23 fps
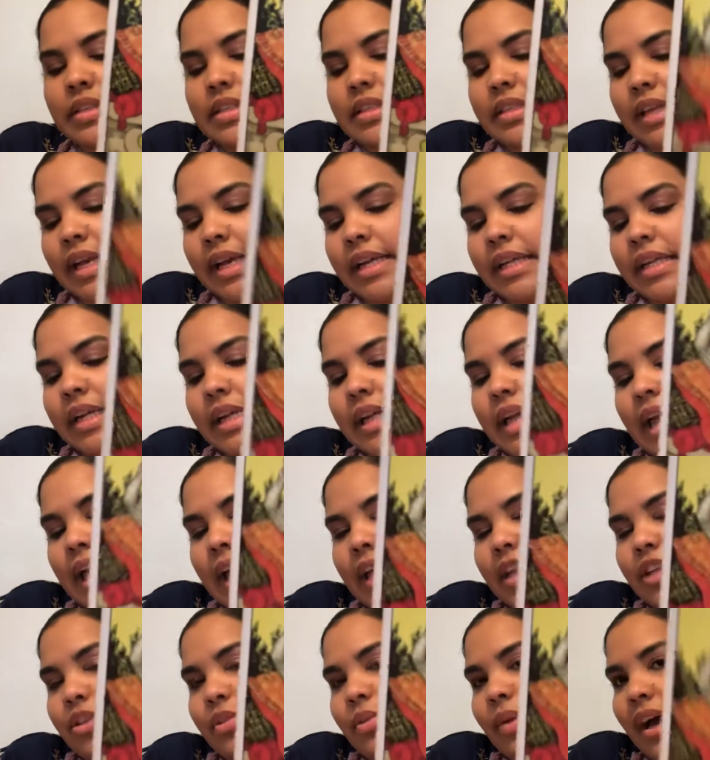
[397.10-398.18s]
anxiety,
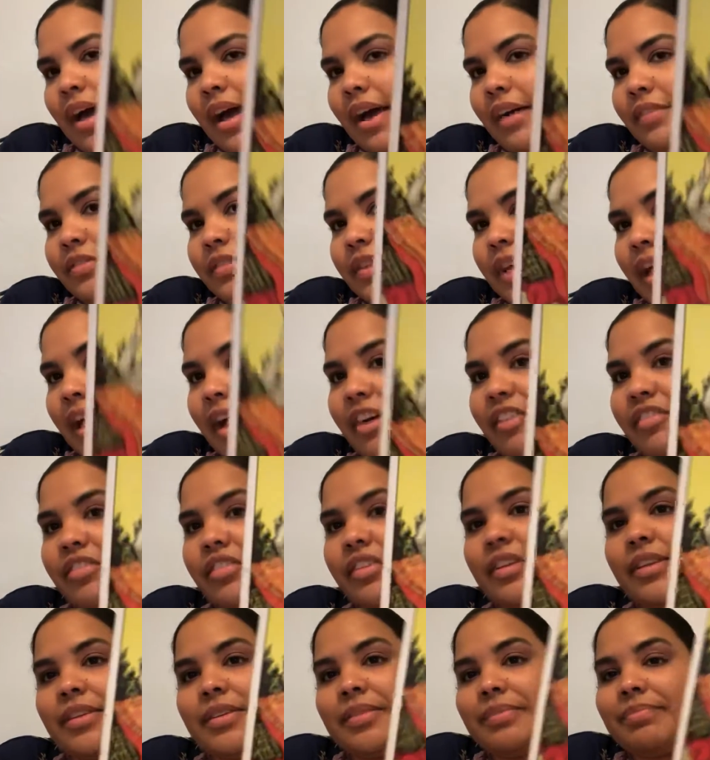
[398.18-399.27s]
and you have to have
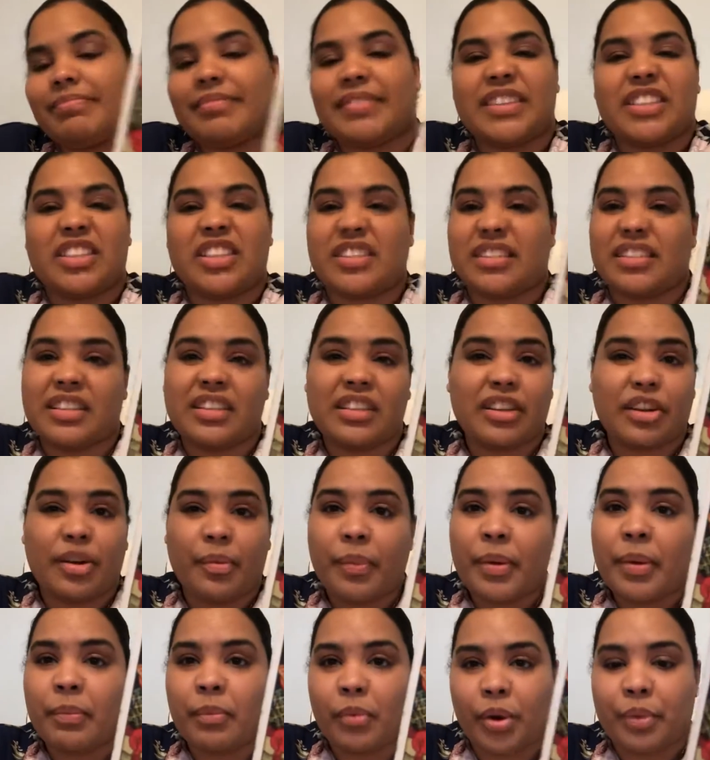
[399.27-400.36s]
just a little
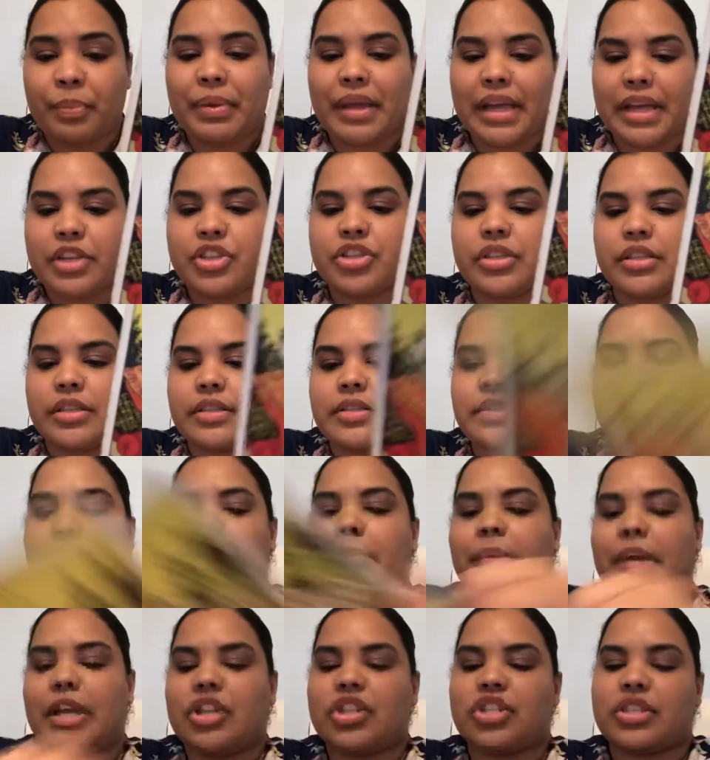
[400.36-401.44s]
bit more patience.
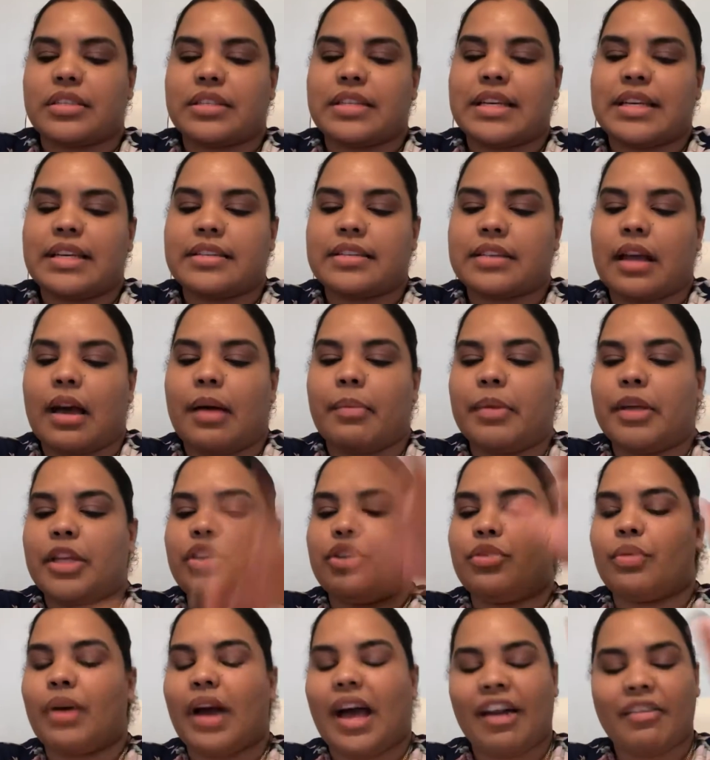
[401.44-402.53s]
That patience is coming.
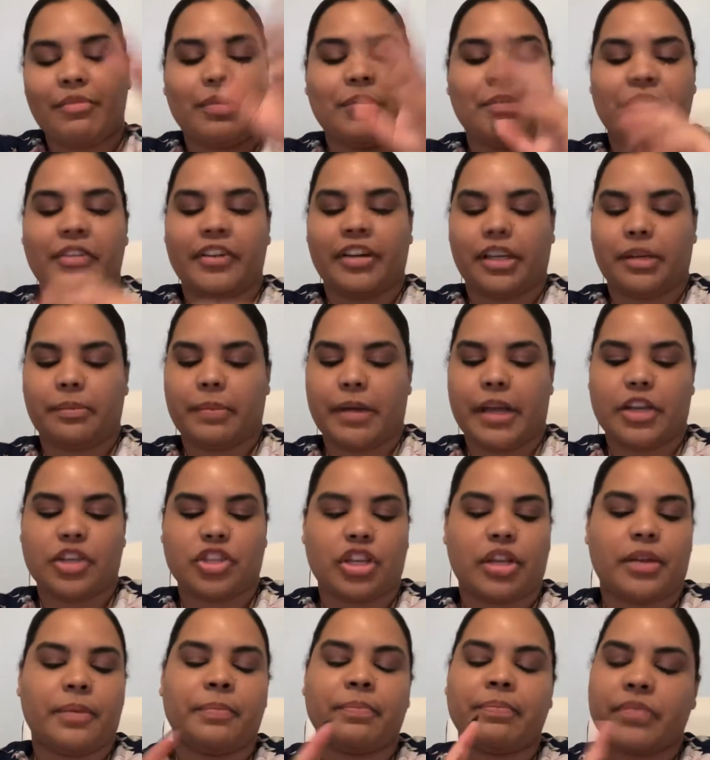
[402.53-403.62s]
You have been very
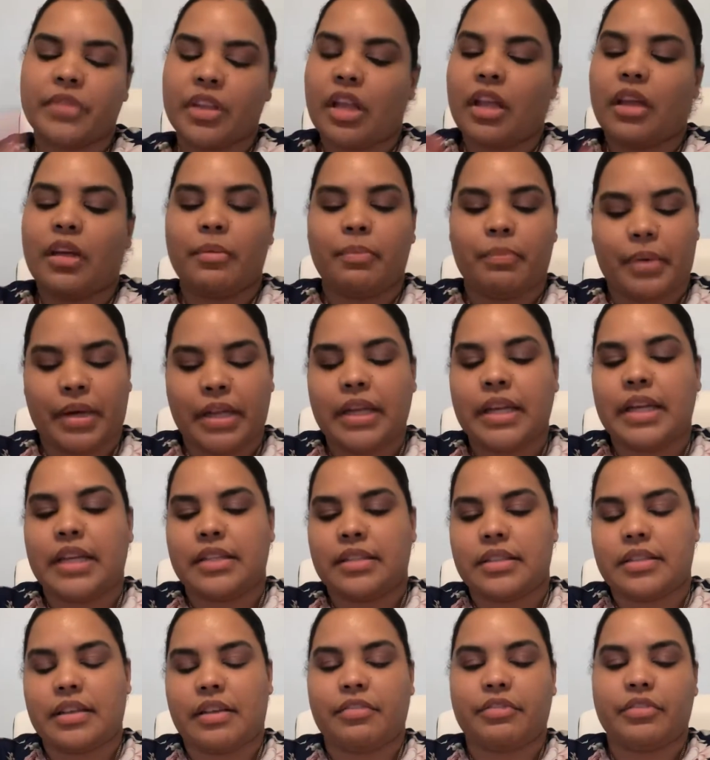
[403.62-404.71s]
patient, but
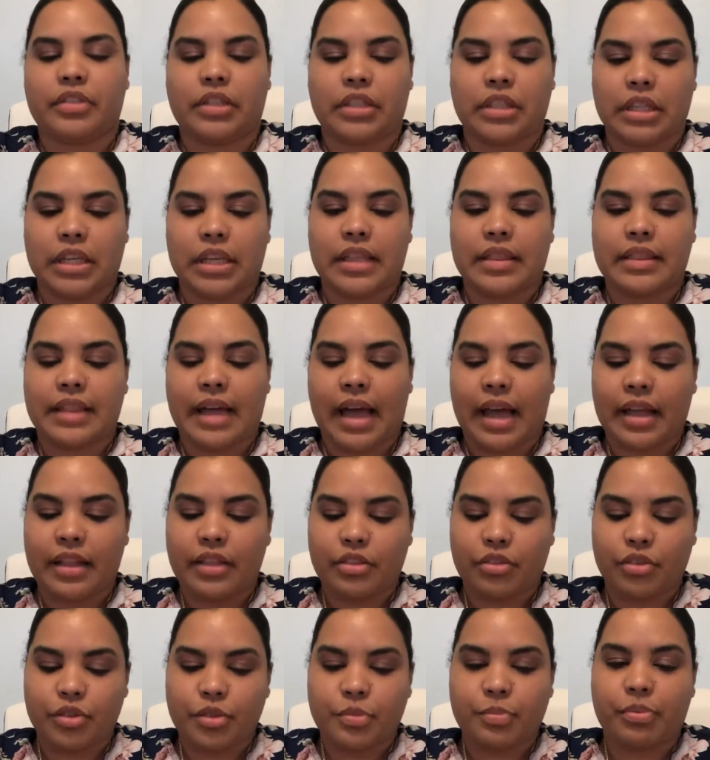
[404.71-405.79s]
it's definitely that
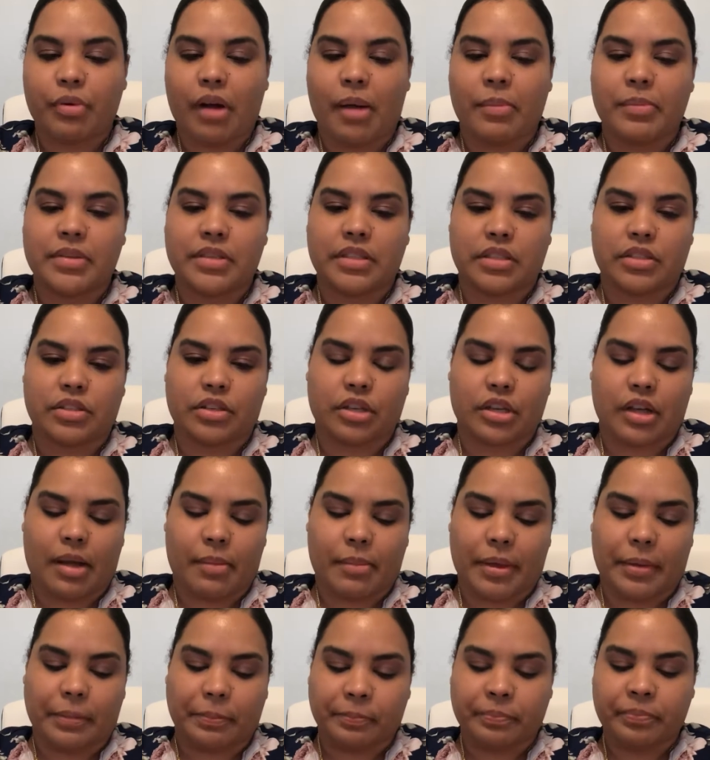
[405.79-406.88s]
those promises are
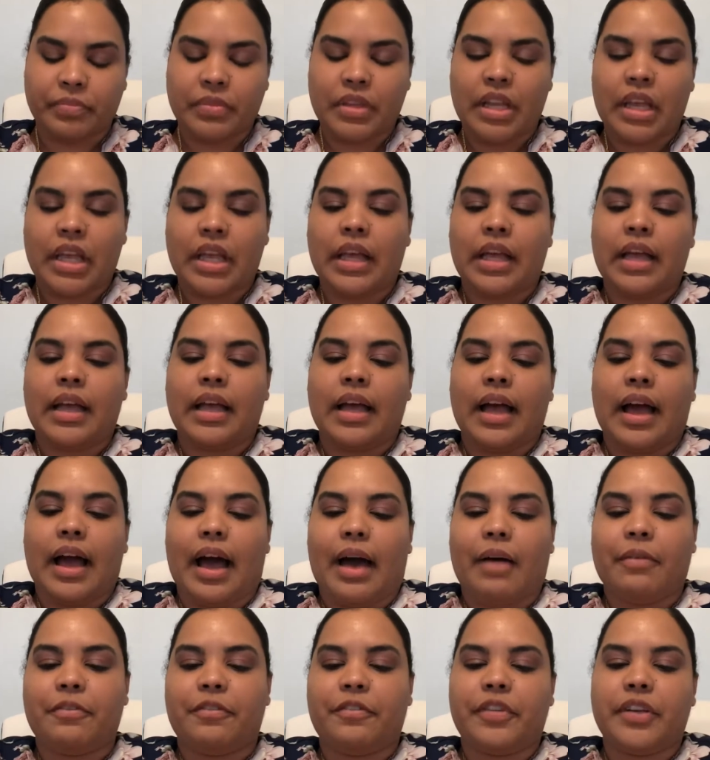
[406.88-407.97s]
coming.
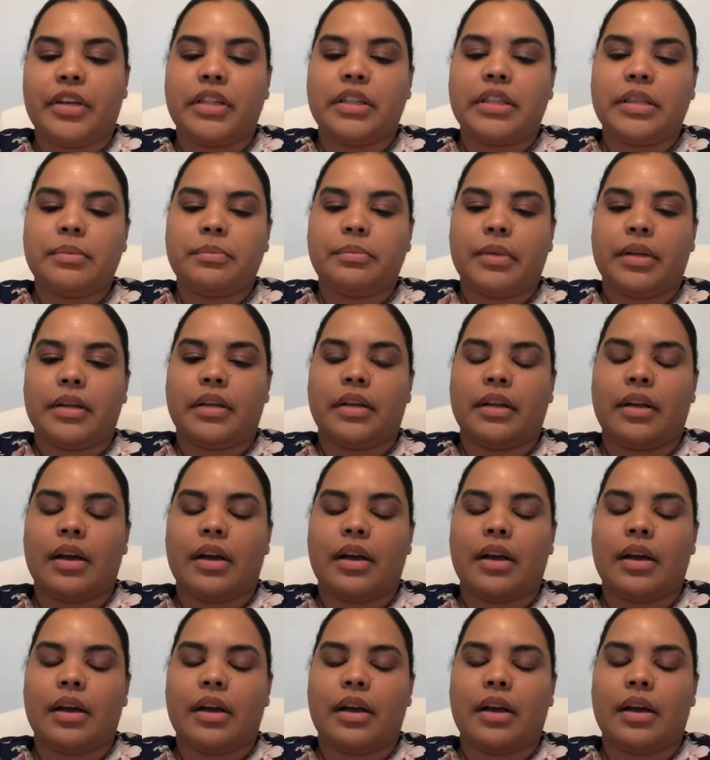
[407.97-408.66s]
I'm feeling,